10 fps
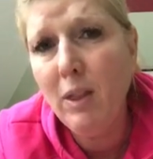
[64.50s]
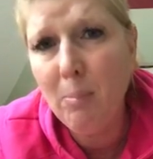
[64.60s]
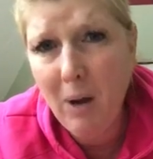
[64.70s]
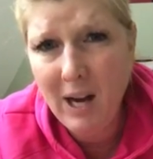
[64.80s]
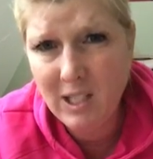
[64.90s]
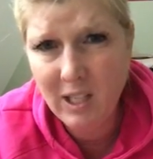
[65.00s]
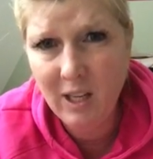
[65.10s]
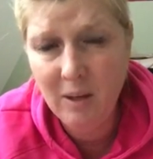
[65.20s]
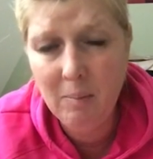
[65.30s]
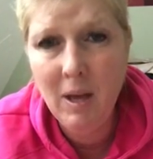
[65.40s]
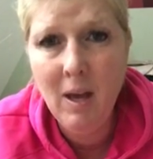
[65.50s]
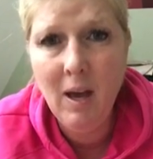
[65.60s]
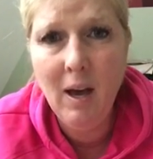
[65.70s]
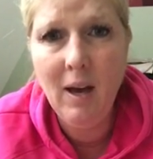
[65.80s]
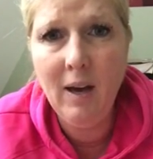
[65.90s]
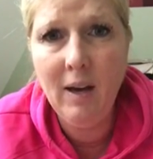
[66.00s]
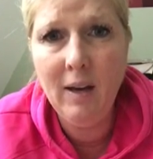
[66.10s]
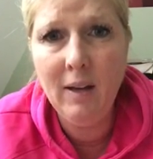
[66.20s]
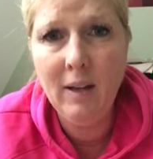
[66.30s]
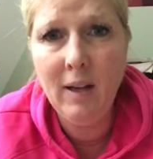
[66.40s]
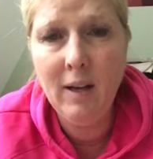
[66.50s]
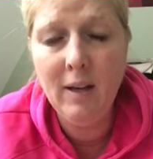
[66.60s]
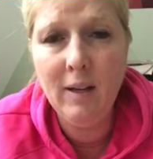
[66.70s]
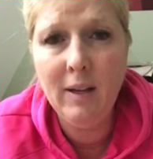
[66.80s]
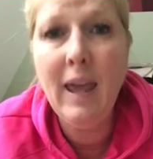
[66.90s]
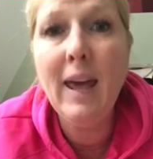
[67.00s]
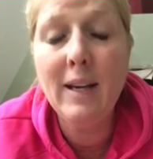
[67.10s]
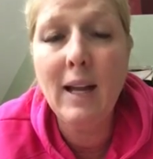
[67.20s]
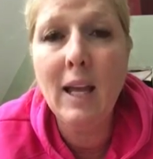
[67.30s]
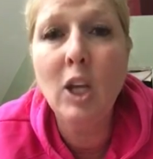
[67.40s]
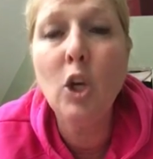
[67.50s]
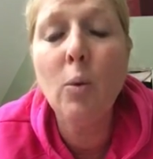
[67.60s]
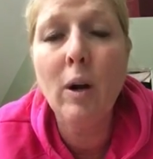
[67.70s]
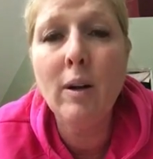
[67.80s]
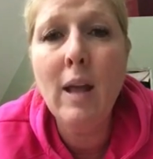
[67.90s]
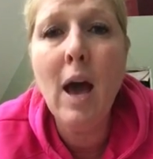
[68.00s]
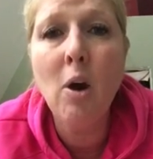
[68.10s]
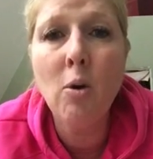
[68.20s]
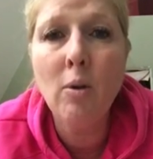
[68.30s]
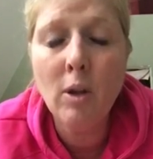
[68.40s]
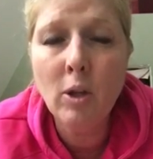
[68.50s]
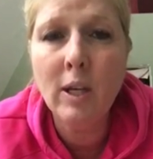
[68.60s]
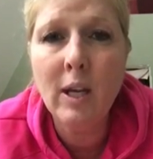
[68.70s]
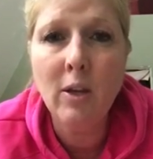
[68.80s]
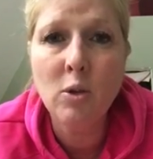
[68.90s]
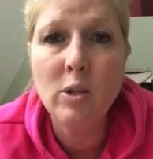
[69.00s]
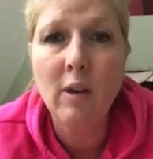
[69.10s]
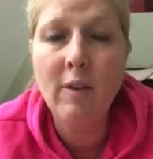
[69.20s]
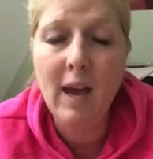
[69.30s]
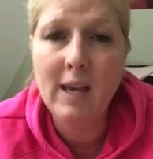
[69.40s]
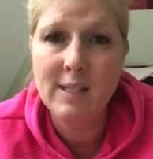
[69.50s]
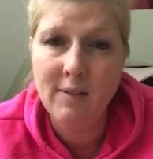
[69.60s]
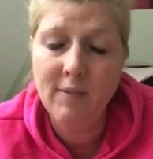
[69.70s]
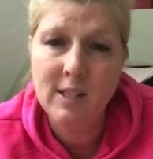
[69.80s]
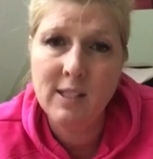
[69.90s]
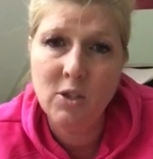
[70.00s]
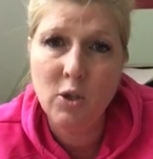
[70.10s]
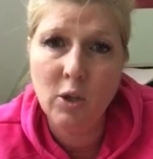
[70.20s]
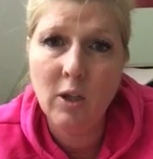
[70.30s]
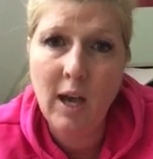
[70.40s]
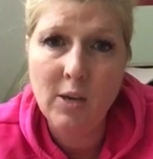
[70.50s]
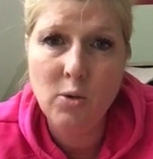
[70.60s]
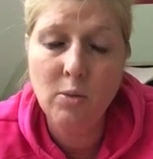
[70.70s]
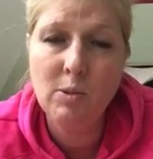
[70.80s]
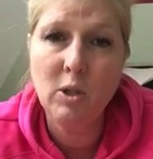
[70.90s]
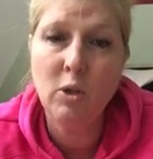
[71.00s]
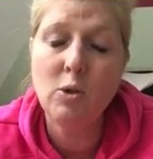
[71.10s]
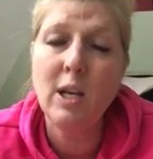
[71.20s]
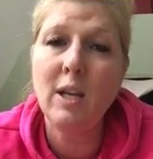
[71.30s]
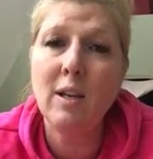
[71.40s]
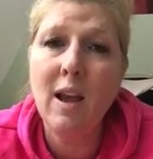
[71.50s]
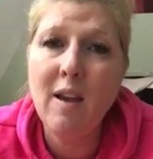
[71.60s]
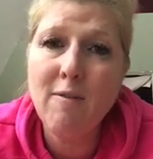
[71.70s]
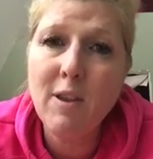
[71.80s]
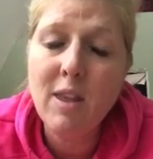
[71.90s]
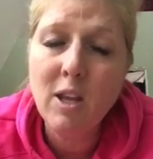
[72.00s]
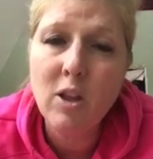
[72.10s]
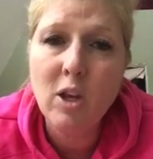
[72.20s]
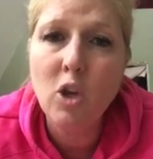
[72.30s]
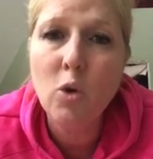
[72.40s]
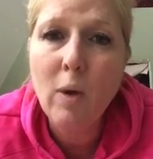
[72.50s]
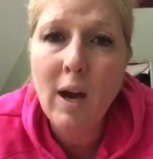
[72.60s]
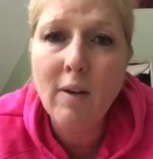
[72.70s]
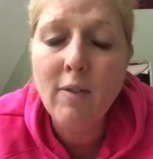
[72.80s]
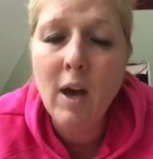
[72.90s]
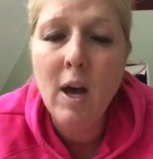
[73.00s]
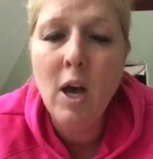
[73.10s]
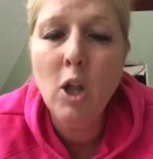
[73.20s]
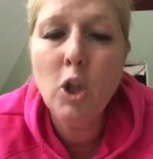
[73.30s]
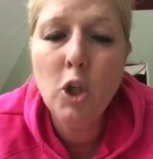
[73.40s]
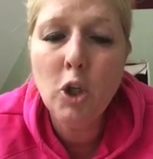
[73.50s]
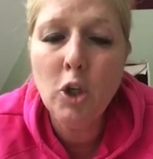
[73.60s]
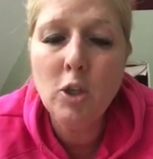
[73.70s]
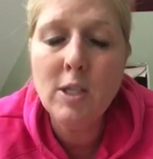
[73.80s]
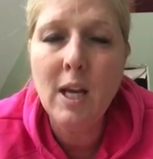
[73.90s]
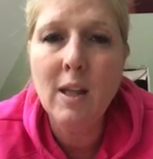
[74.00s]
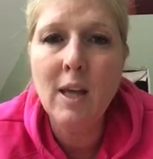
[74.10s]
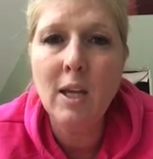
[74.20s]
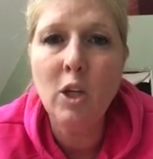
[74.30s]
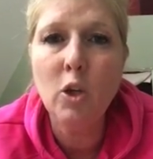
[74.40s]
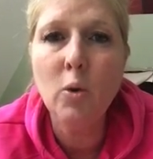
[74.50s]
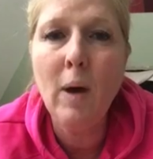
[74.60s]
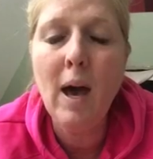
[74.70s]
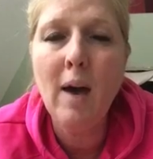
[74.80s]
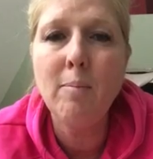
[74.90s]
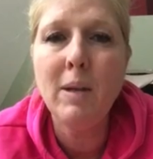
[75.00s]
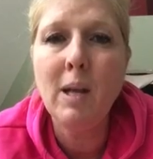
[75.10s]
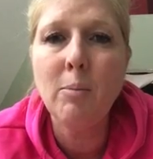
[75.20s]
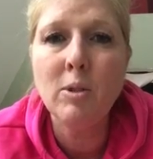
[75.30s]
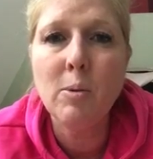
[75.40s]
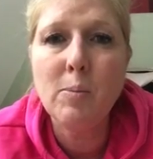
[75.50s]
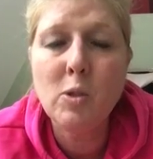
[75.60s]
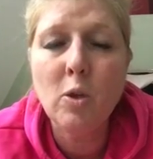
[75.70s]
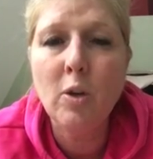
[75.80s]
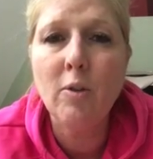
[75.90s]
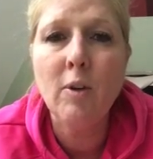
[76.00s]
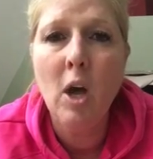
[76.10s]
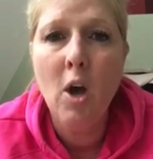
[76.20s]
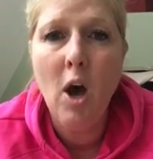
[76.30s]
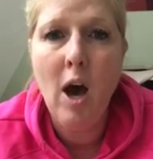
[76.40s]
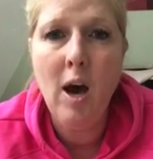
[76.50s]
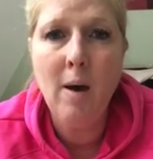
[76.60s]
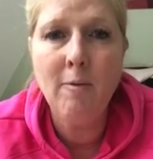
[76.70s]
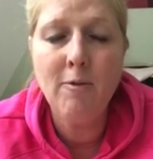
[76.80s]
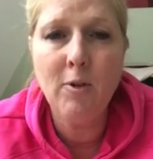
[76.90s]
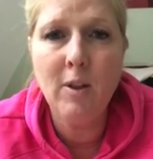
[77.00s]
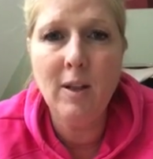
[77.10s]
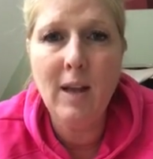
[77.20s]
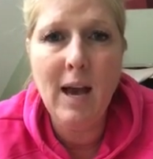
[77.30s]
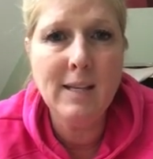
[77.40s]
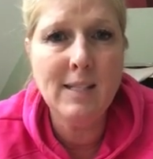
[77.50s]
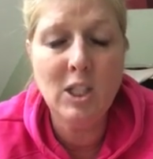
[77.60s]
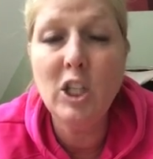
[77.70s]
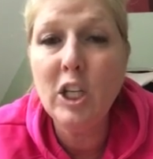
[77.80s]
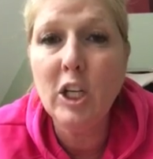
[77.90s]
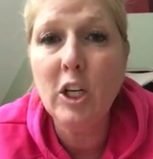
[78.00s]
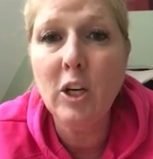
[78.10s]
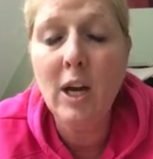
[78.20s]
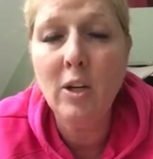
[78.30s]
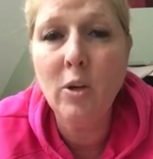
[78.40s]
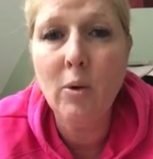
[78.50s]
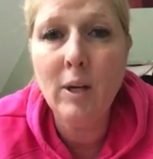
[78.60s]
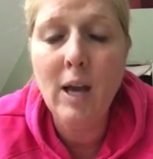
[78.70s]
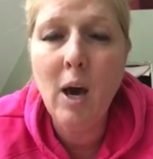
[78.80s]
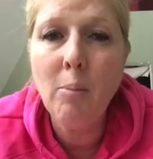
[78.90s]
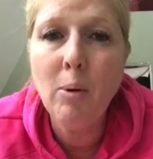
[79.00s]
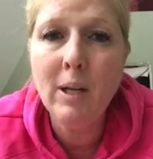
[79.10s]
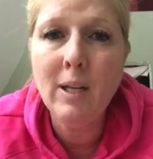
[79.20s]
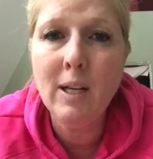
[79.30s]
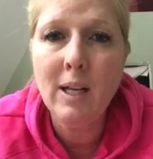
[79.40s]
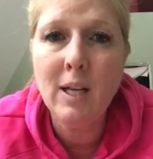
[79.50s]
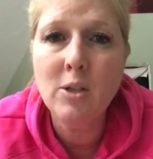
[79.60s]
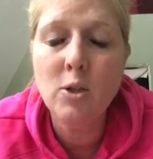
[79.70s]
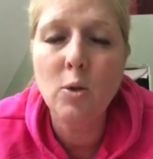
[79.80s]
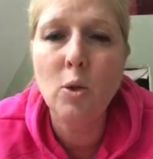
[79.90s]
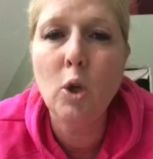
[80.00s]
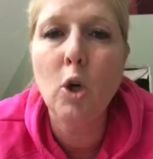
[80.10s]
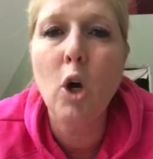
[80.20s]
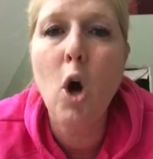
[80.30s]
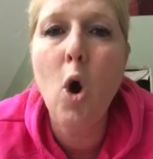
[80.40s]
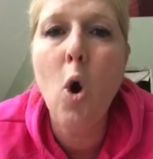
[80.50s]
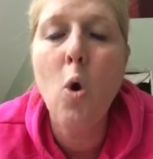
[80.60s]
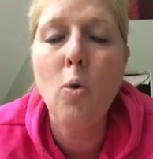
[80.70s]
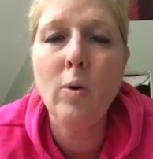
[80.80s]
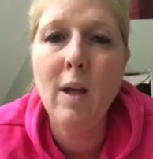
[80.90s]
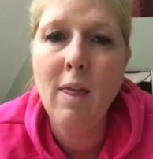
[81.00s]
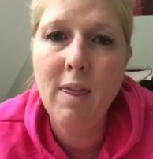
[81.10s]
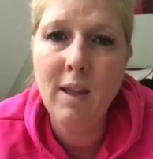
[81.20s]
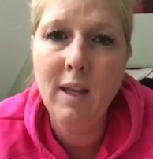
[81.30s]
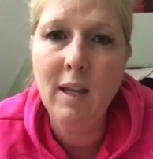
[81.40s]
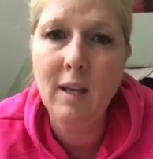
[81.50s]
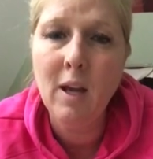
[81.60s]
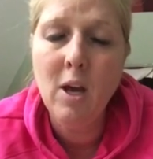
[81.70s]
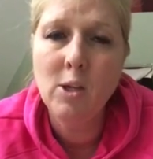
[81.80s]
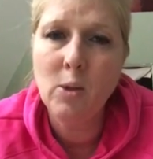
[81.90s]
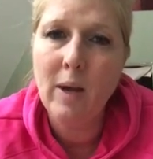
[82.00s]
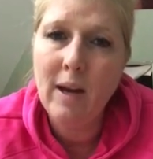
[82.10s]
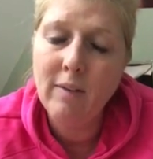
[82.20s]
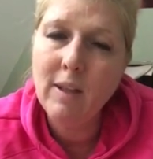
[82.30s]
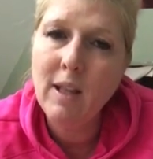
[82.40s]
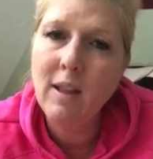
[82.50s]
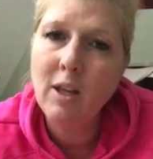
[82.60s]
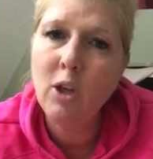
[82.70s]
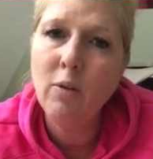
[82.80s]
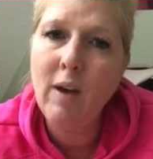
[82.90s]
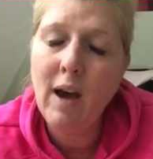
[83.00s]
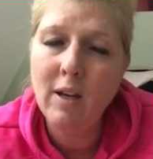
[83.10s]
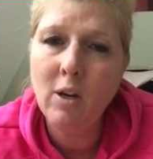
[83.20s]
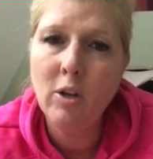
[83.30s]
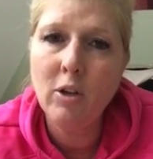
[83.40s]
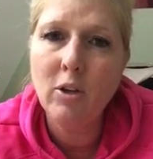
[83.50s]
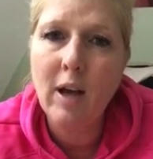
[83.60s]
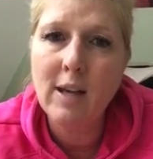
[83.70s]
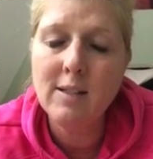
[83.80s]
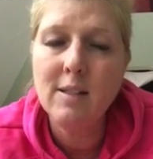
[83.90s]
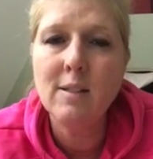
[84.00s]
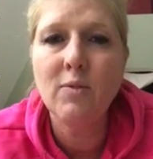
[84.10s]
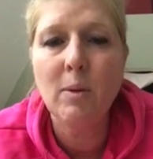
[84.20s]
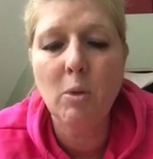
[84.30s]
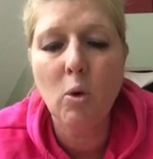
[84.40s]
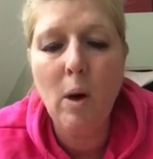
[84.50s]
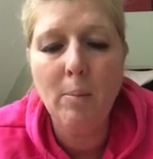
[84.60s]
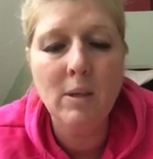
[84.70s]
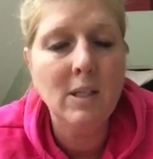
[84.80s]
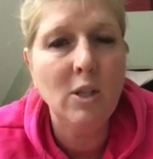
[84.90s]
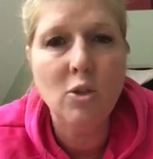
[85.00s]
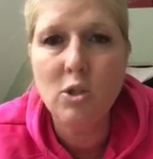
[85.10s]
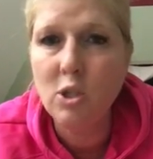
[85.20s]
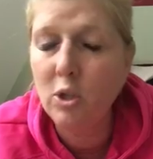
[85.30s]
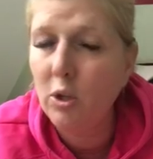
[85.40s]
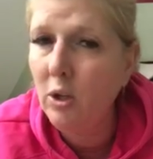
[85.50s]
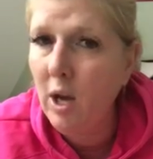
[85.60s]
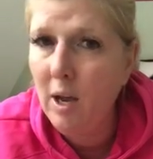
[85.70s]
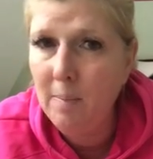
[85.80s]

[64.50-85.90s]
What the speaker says: practicum candidate. You are now looking at yourself as if this is your classroom. So you're taking everything that you have learned and that you have been able to observe for the last year, and you are now putting it into your own thinking. So everything that you've had in all your classes, from your cooperating teachers to your